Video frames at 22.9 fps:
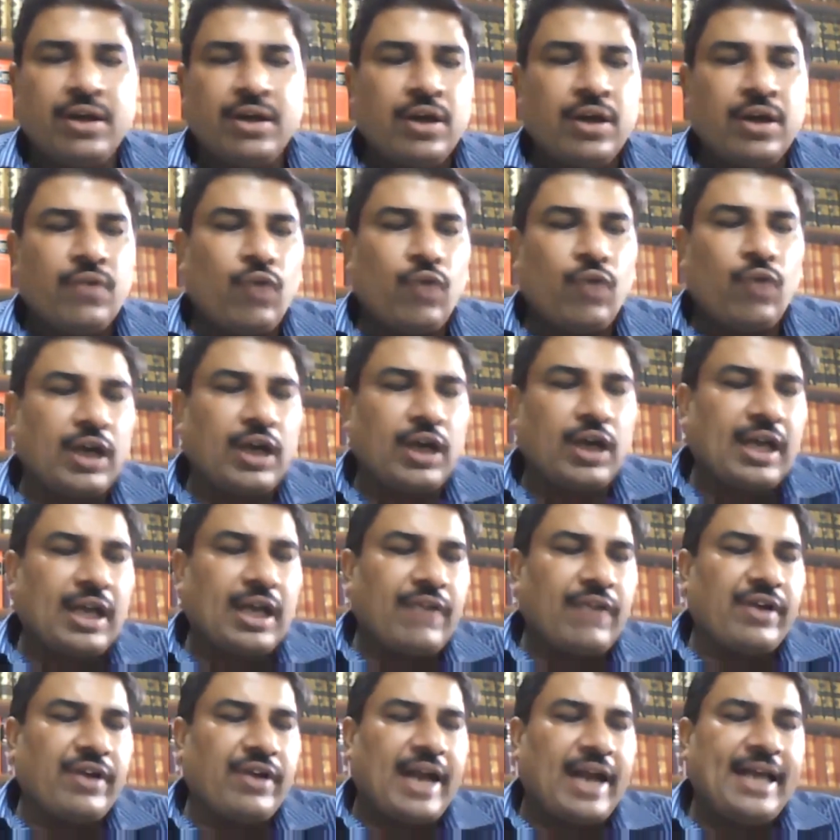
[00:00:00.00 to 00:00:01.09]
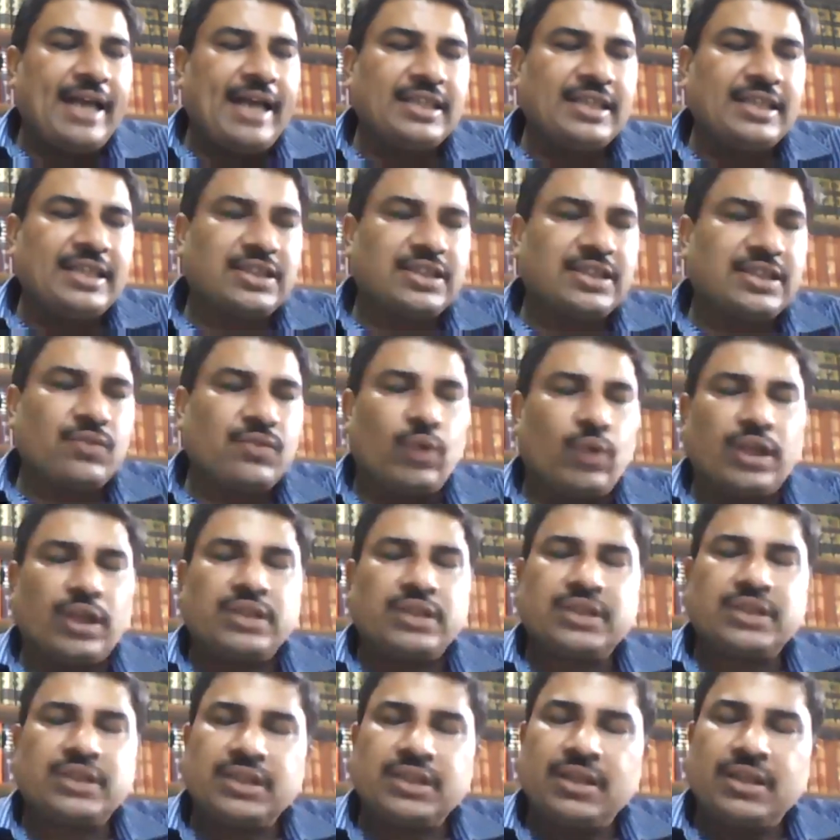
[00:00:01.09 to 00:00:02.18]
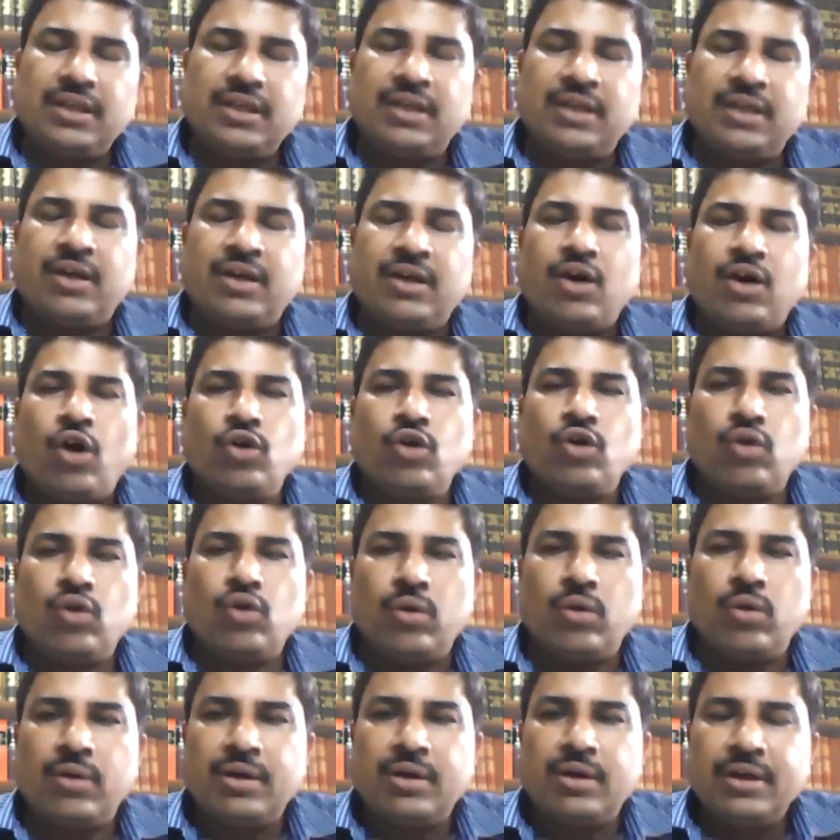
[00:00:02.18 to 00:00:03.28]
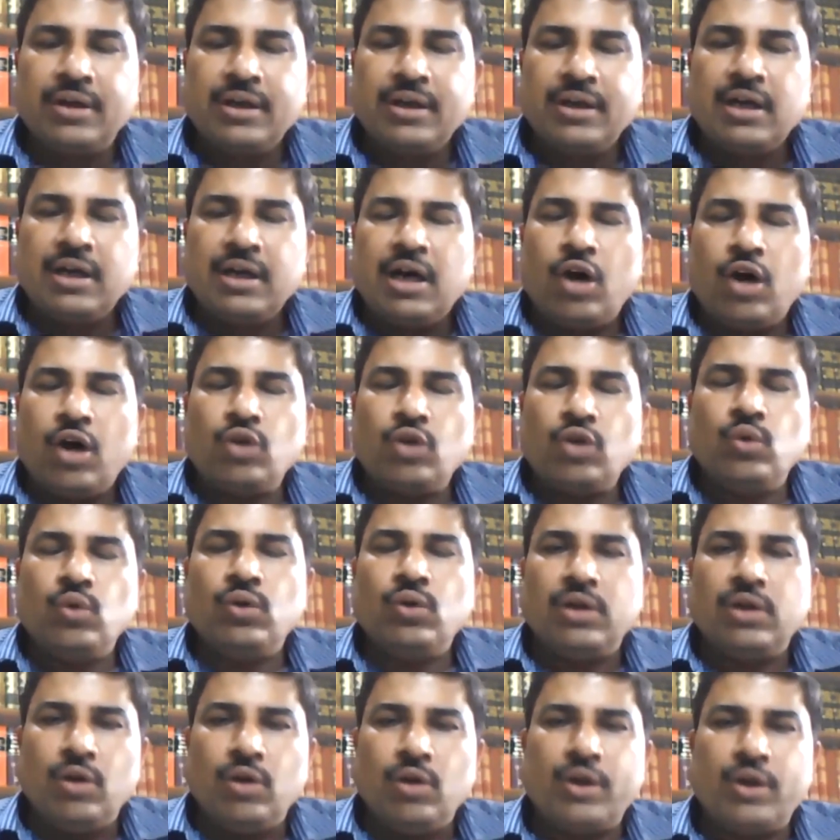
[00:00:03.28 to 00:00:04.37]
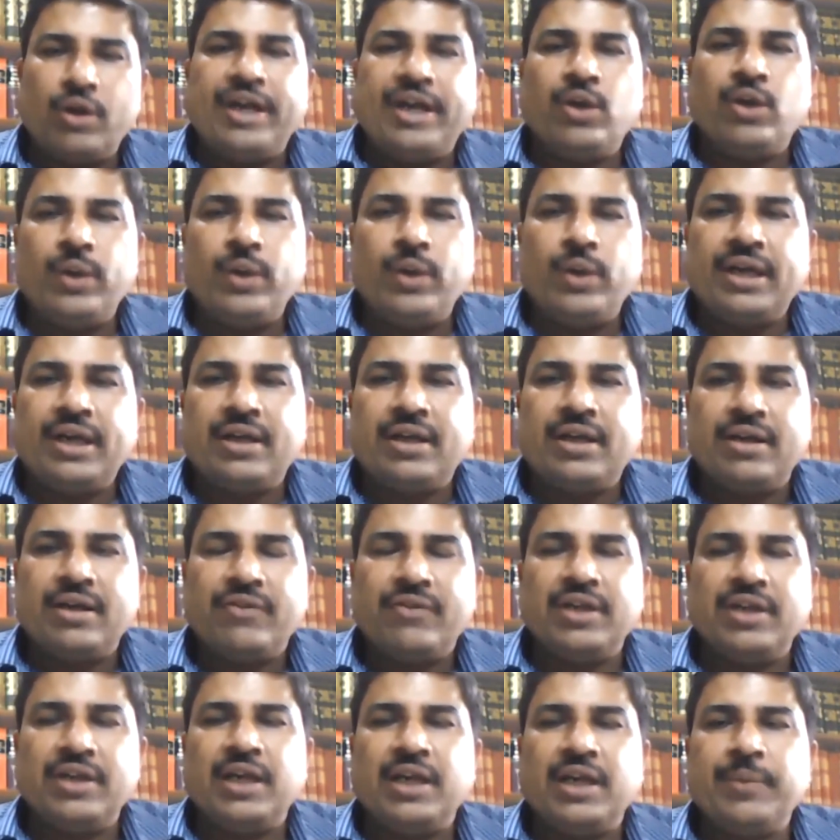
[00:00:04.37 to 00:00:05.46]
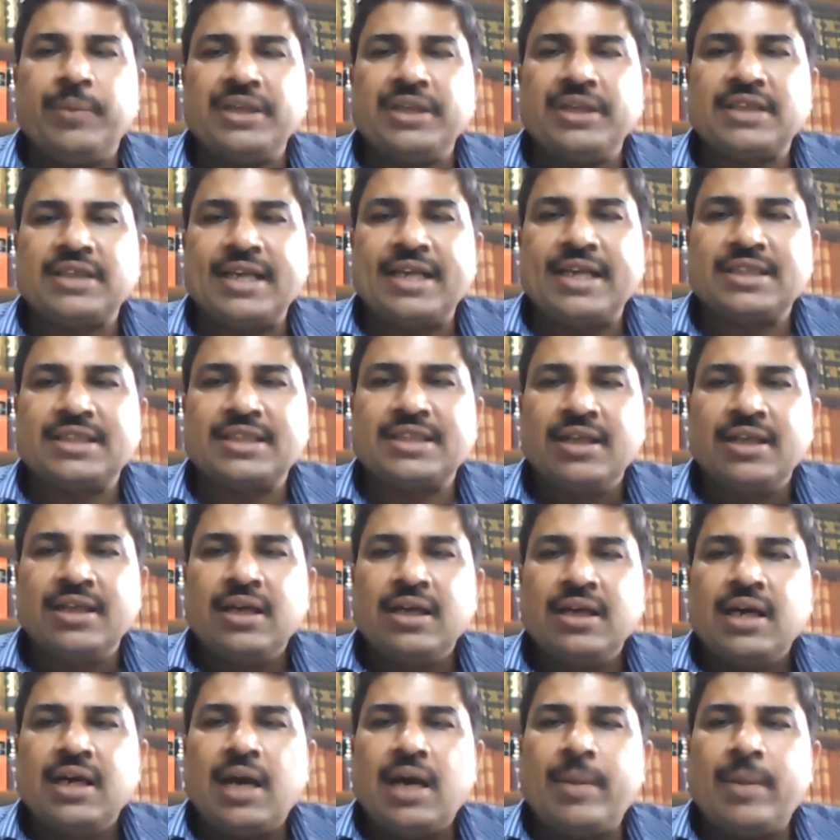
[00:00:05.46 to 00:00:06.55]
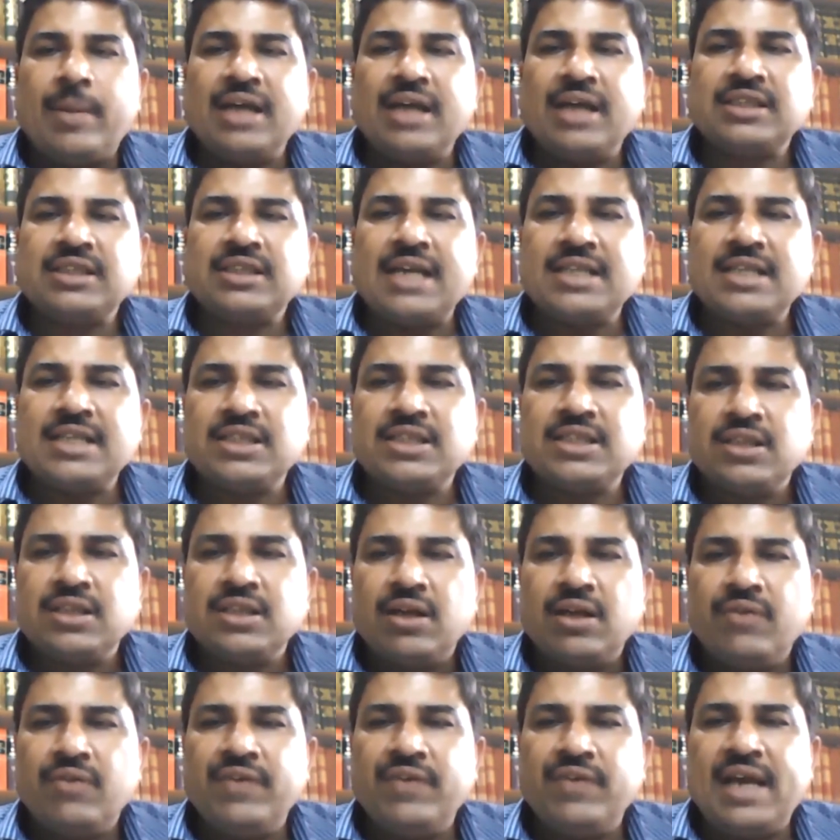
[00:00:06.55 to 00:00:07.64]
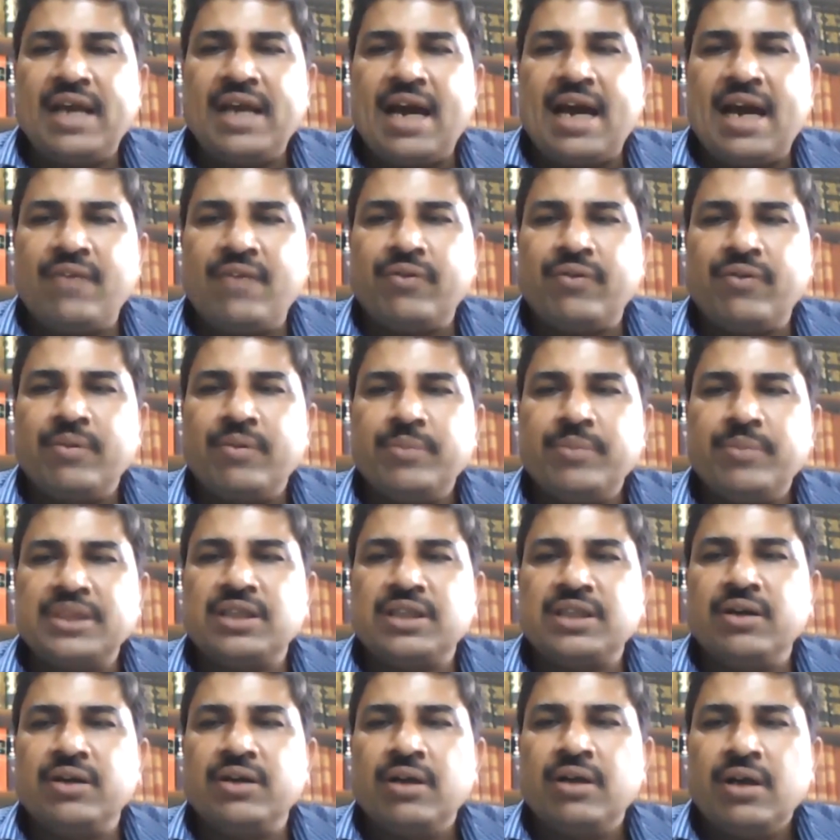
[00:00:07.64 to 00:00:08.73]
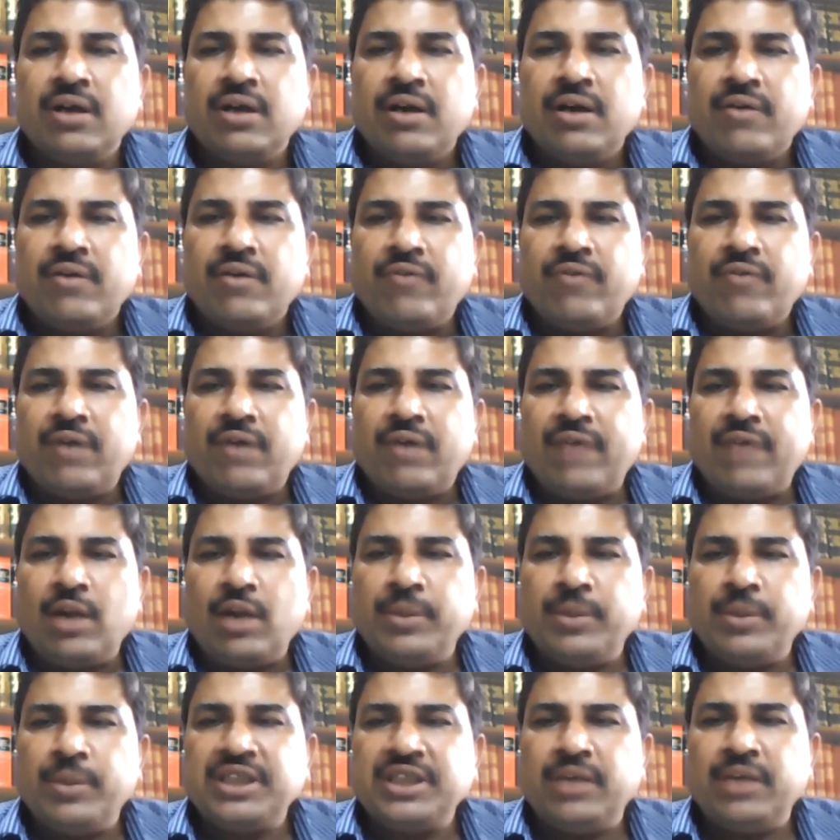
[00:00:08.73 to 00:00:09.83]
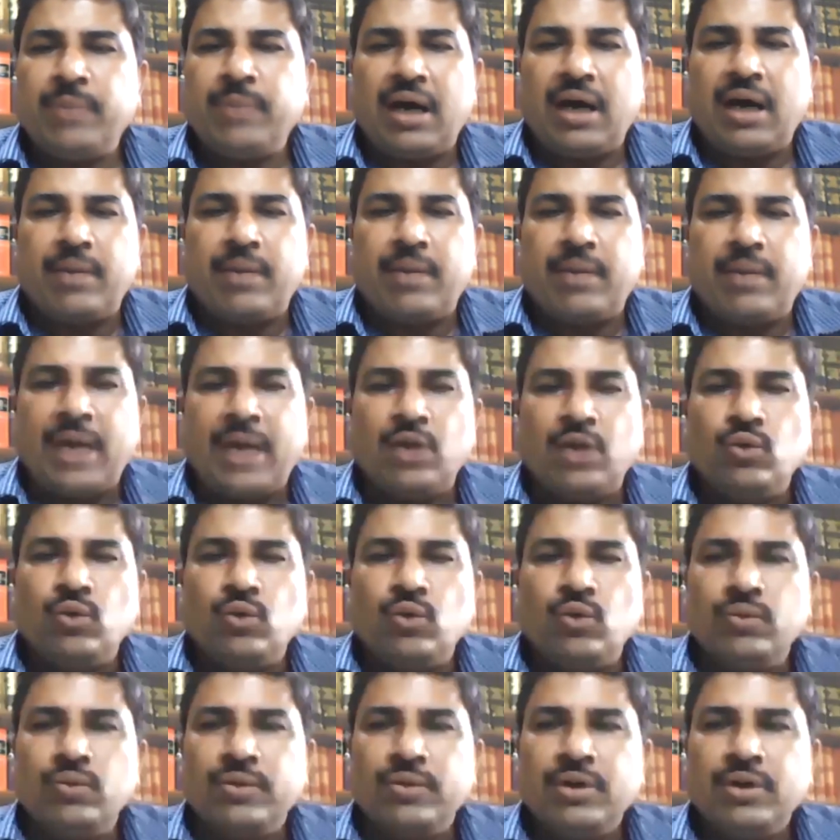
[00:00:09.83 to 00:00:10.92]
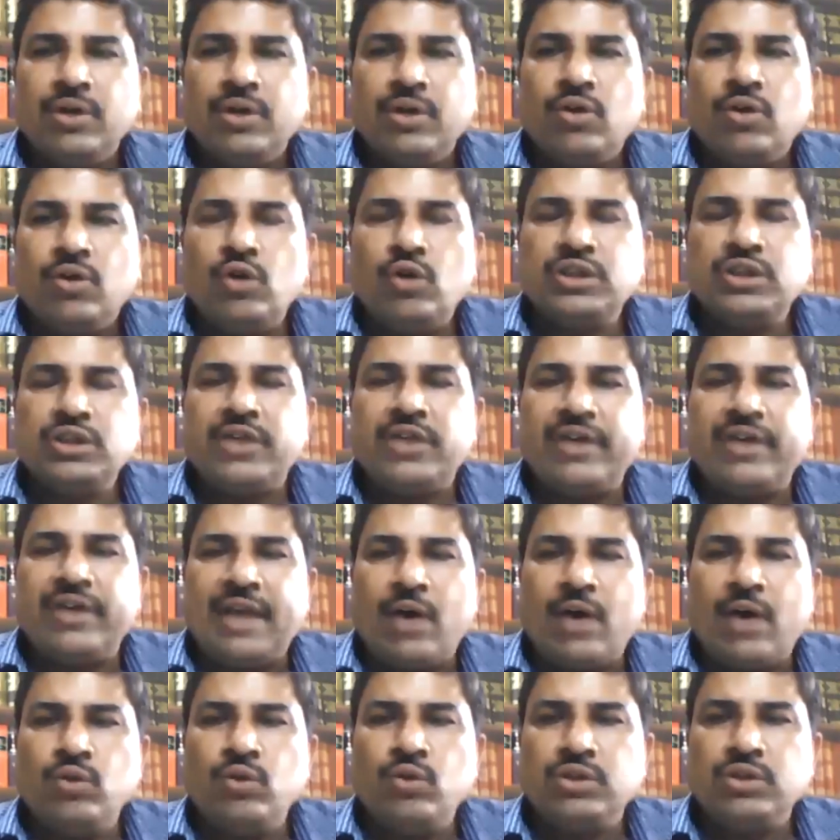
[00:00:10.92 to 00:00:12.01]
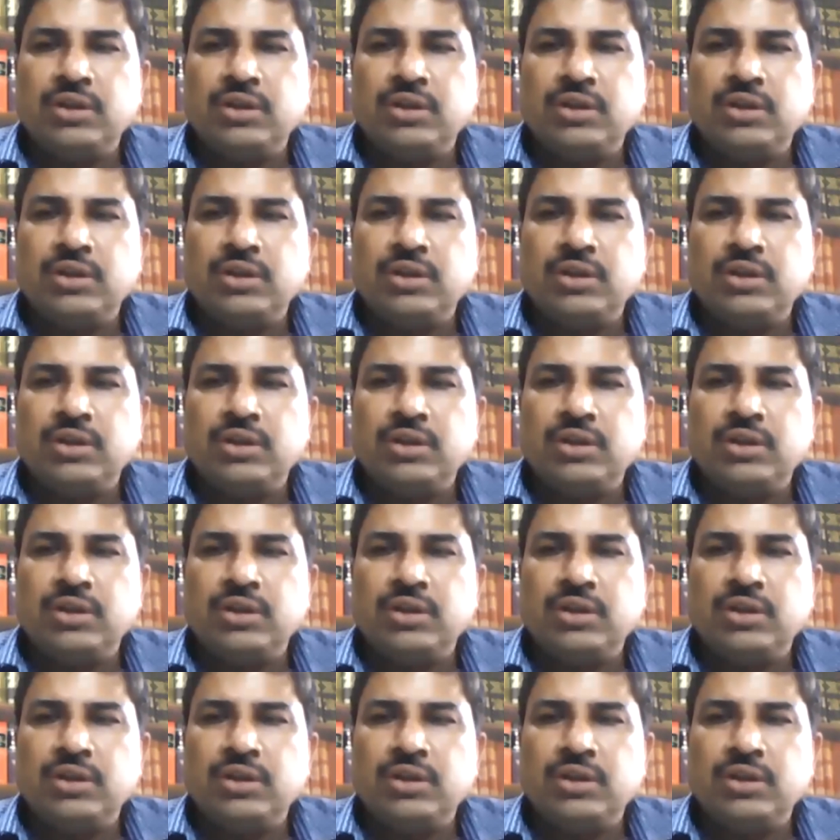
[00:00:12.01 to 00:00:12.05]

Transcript: what are our rights, how to look into it with a deep insights. Amongst us, we have Mr. Velumaji Balu, who is a renowned